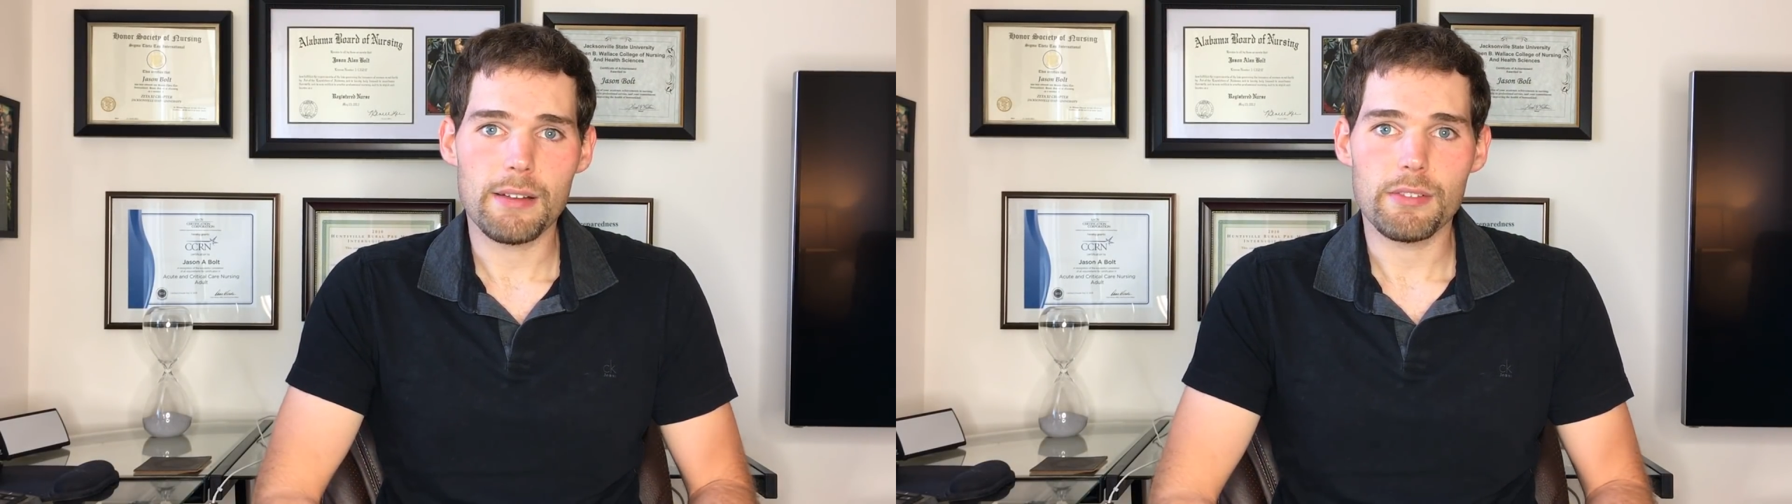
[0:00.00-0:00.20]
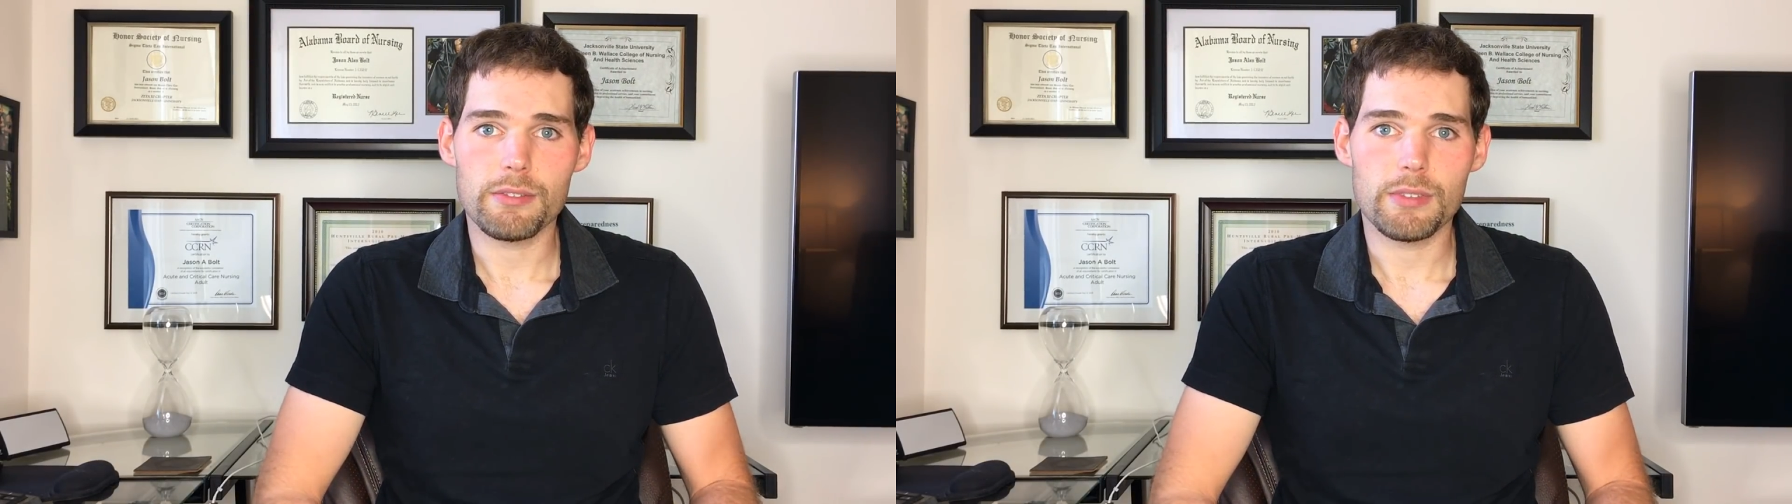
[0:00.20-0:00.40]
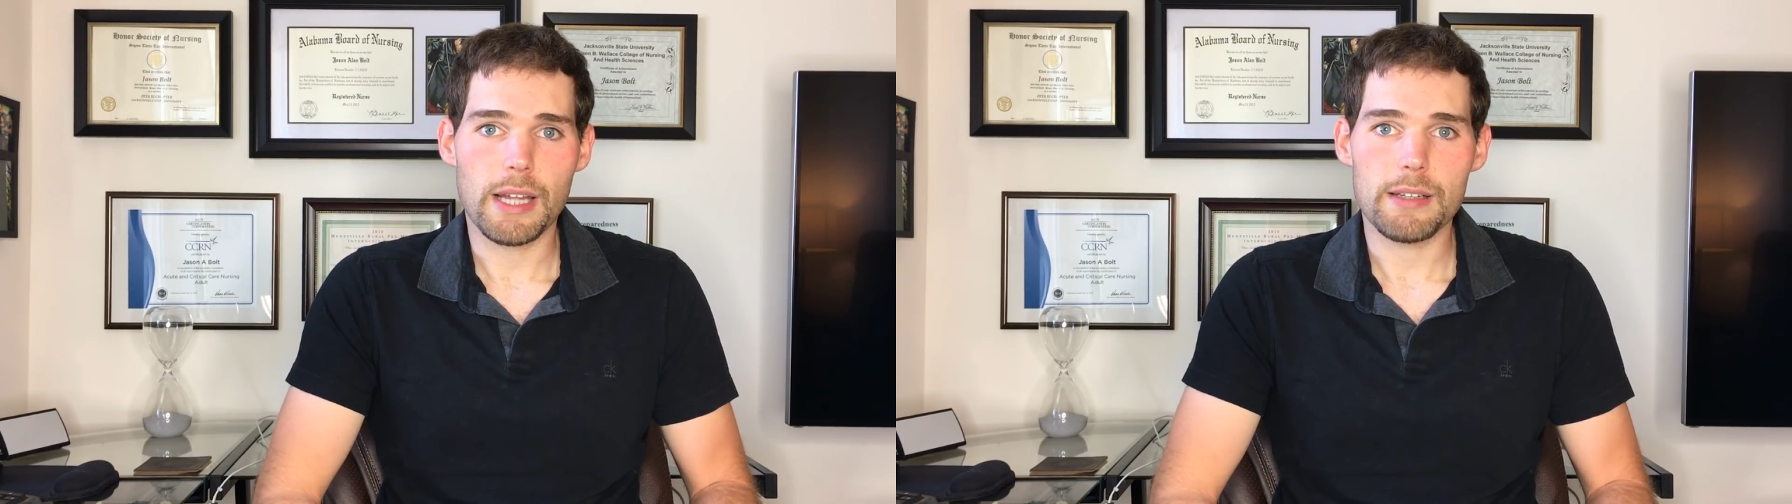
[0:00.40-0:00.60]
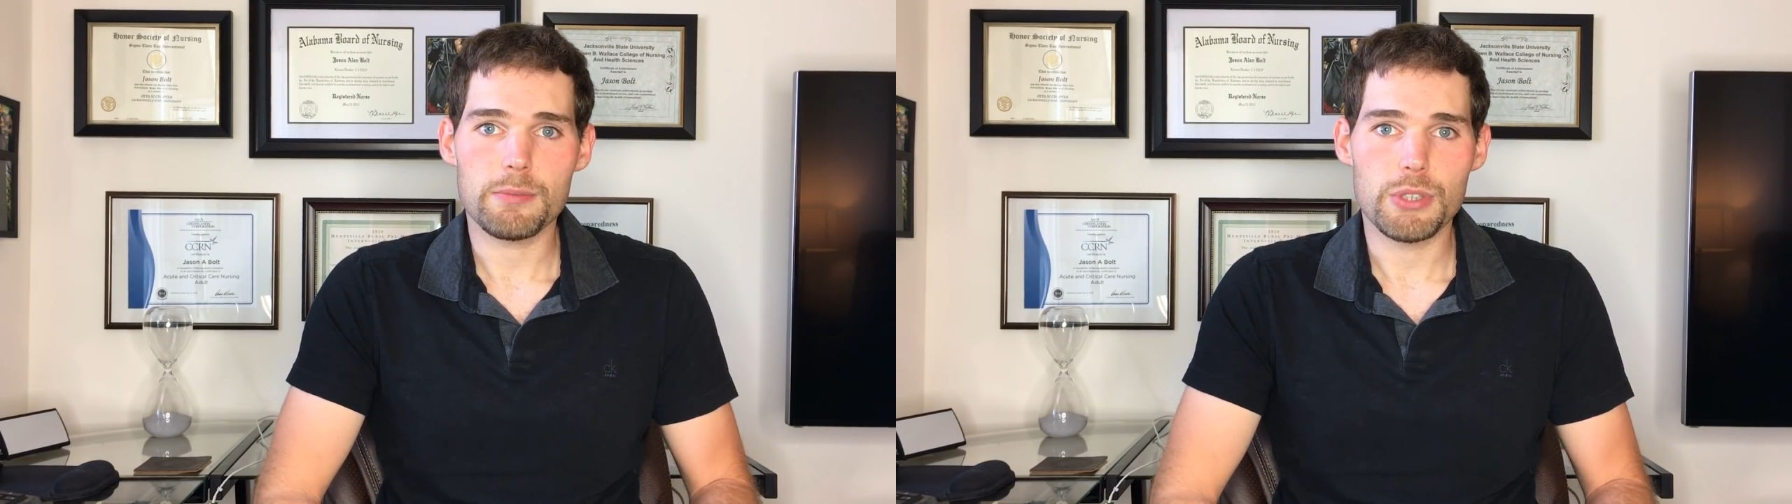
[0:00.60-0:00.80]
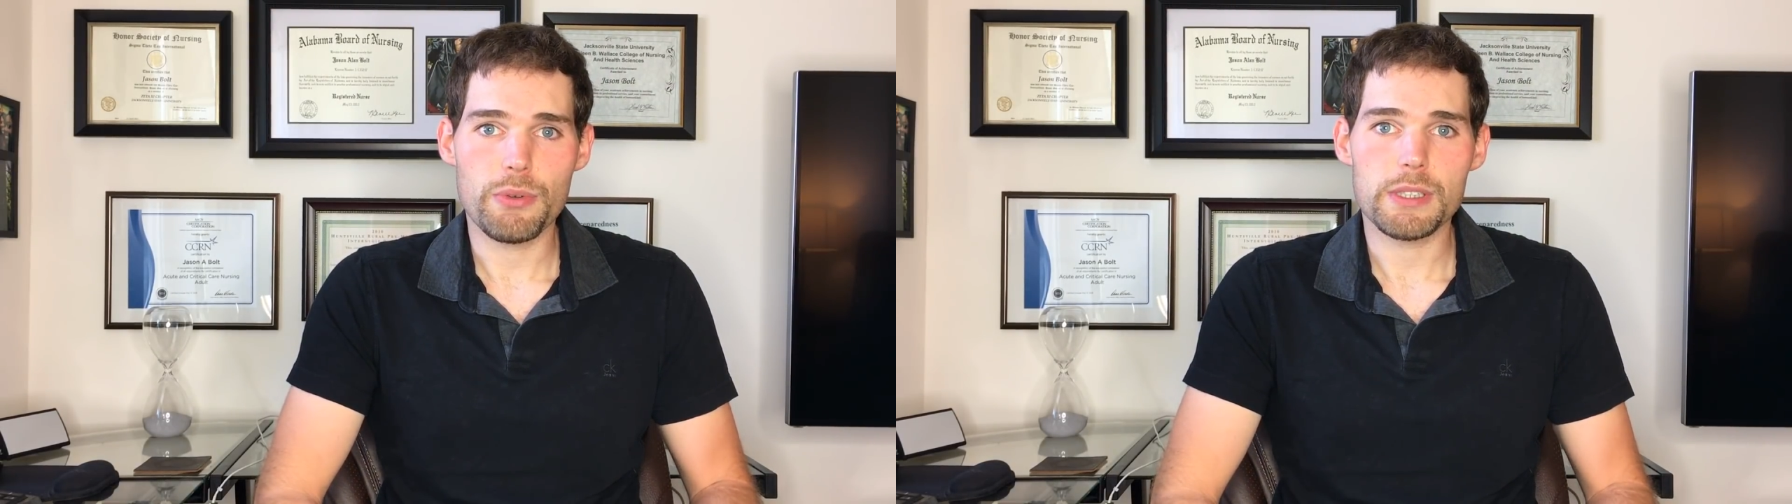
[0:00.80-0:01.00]
of
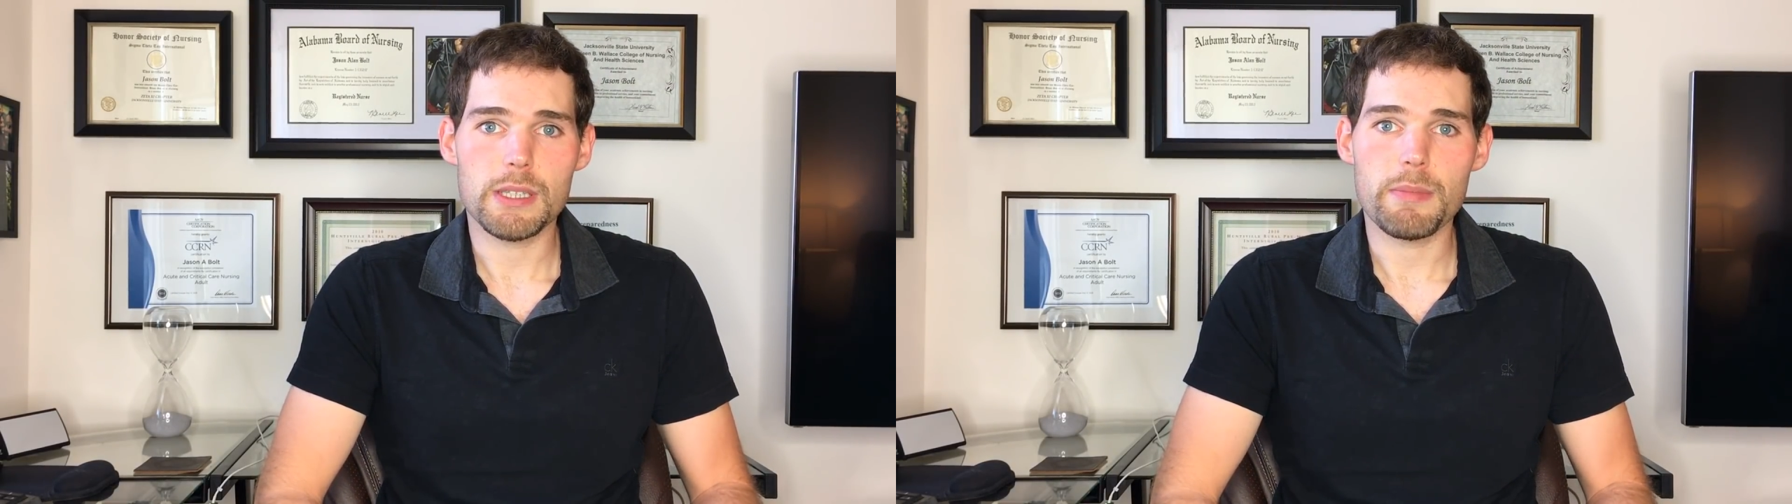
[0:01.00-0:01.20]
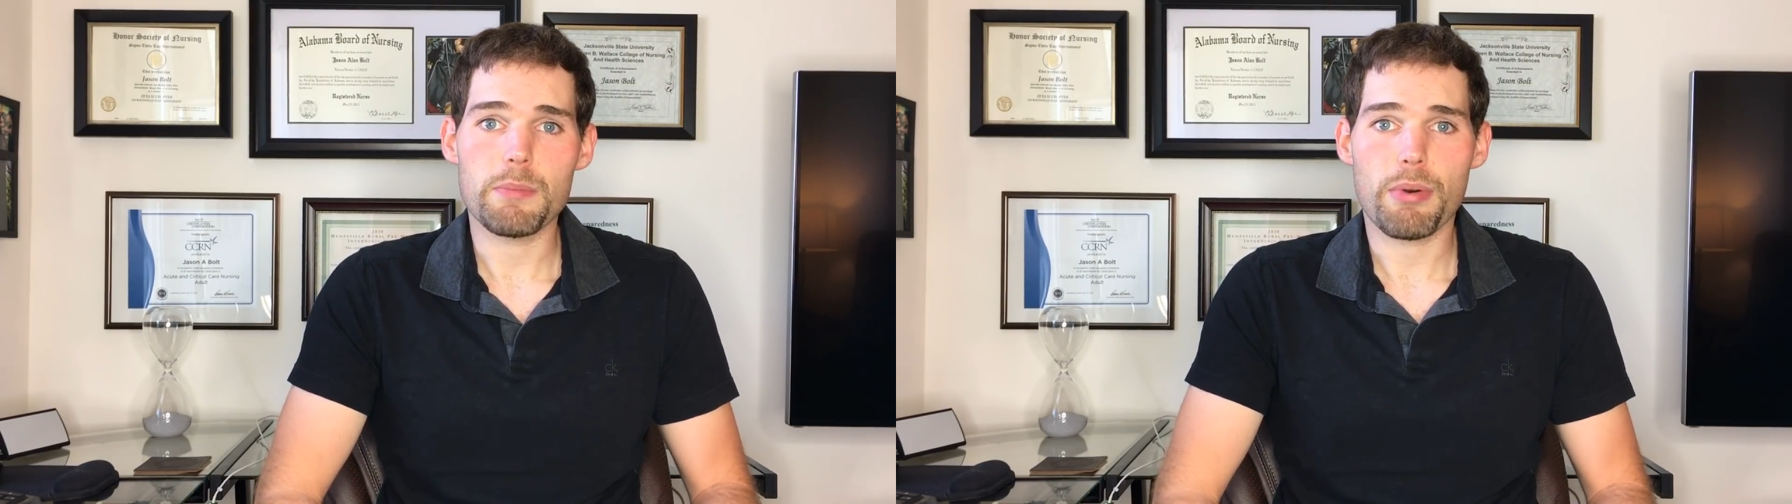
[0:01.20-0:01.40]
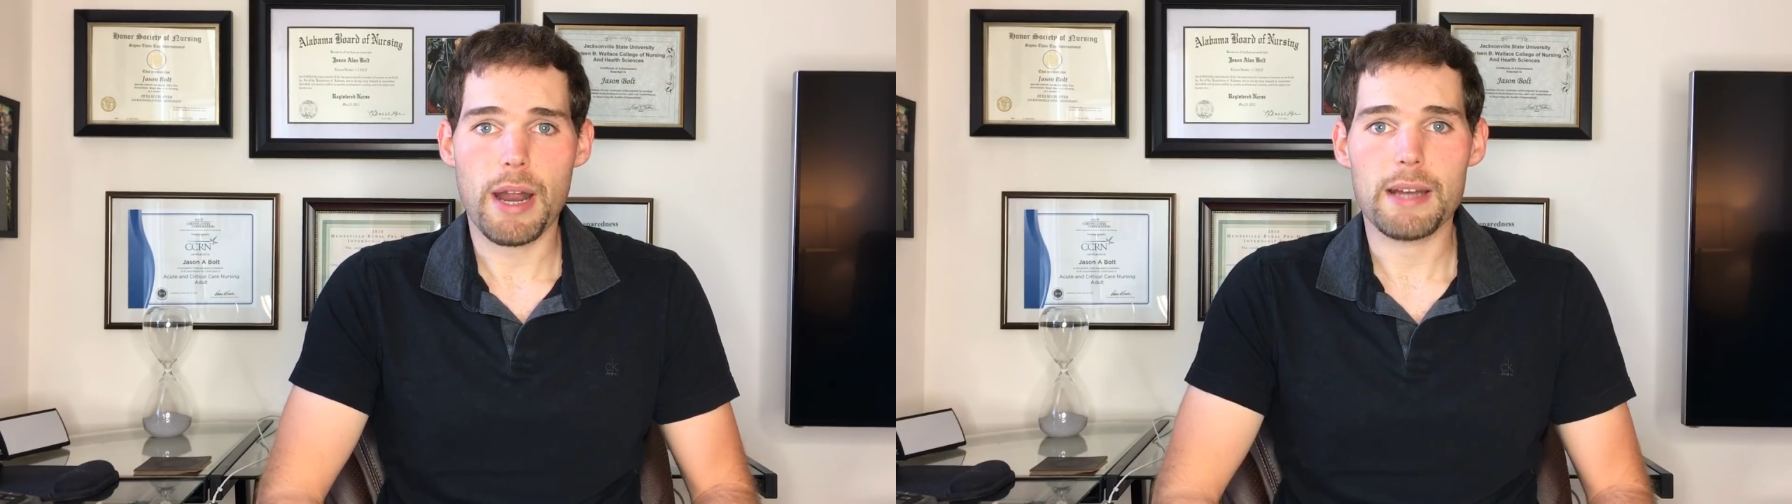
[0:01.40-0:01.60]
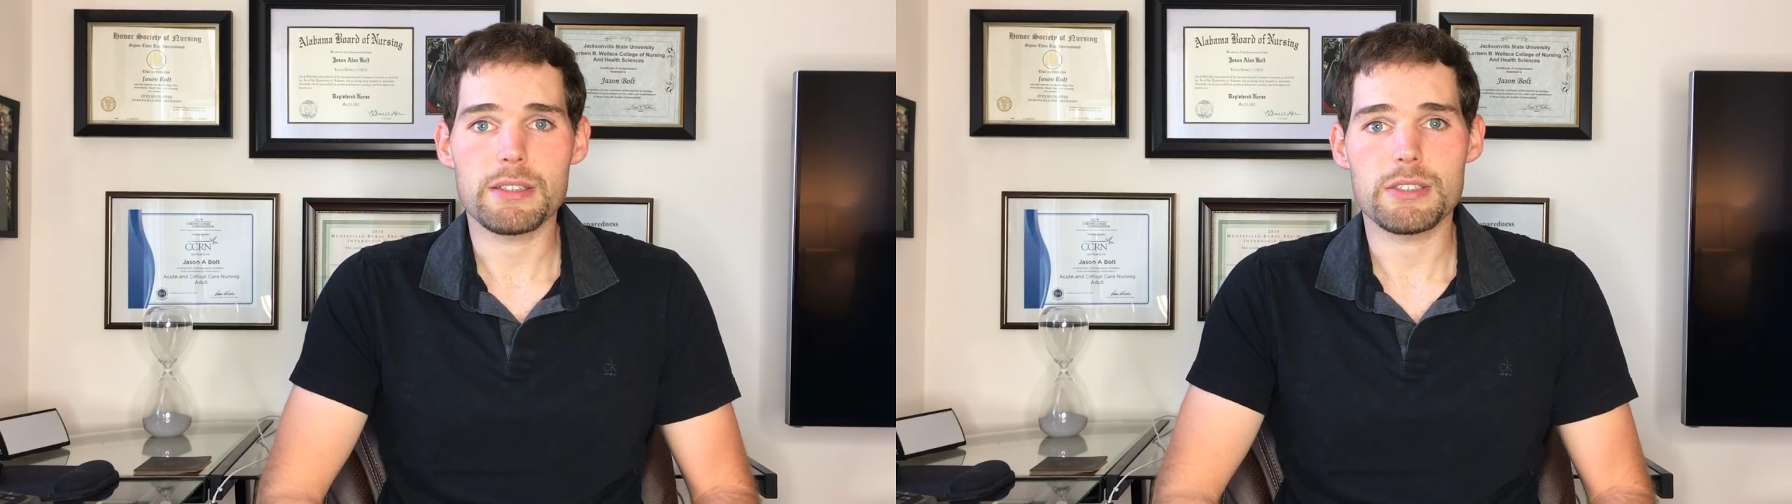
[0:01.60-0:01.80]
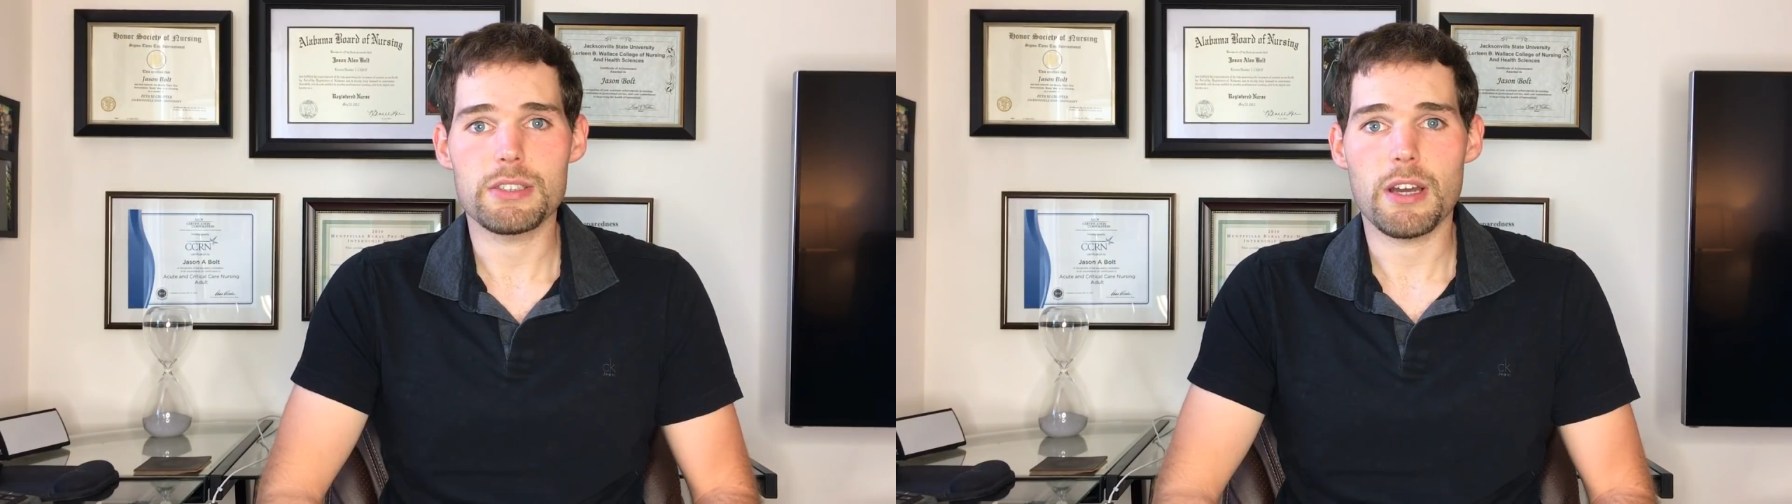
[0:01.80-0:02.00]
like doing some of the
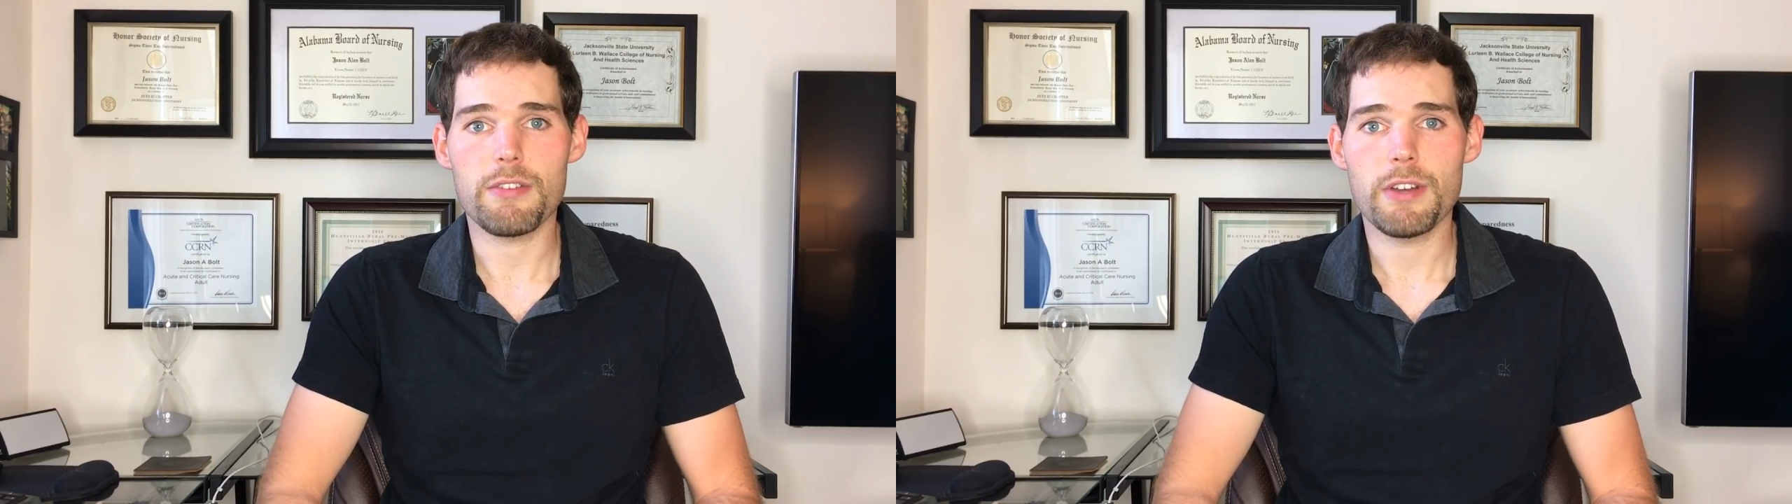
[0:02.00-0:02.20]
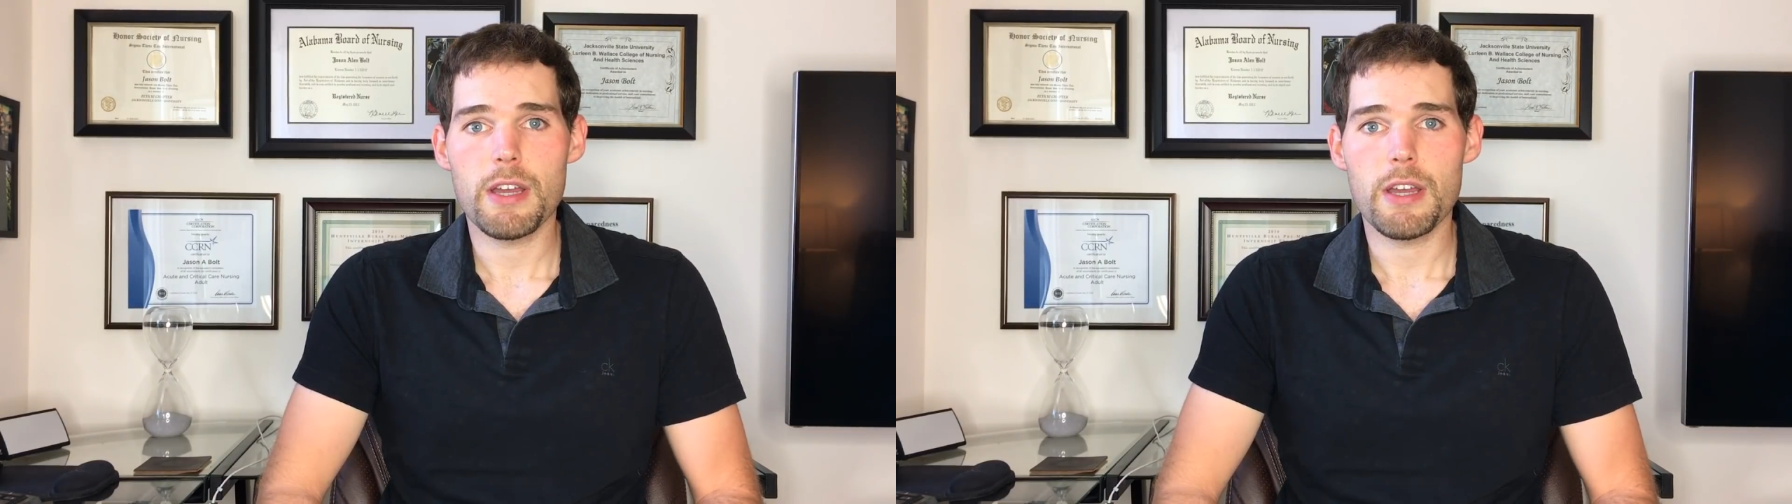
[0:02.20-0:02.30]
practice stuff,